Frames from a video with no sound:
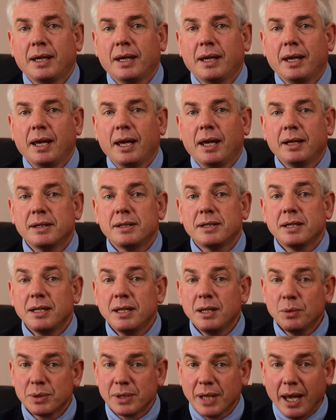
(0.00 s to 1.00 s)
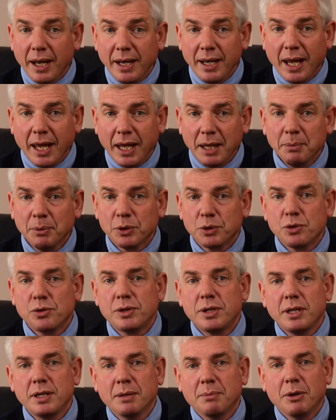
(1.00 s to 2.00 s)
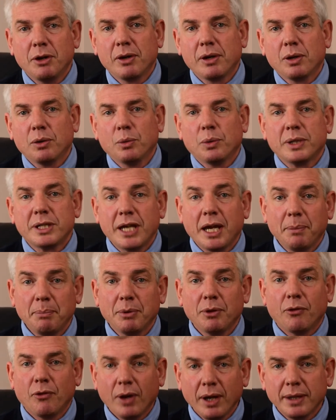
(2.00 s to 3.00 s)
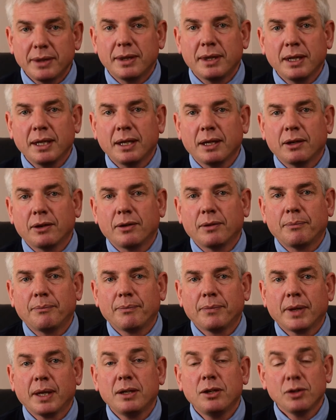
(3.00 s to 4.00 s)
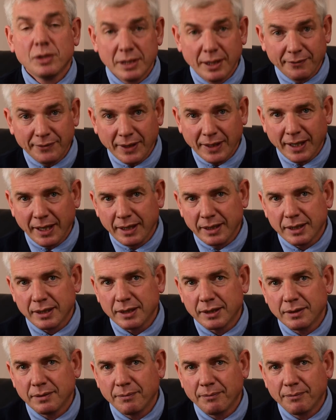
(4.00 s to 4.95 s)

And he was unable to see the miracle which happened right there. And he was left unaided.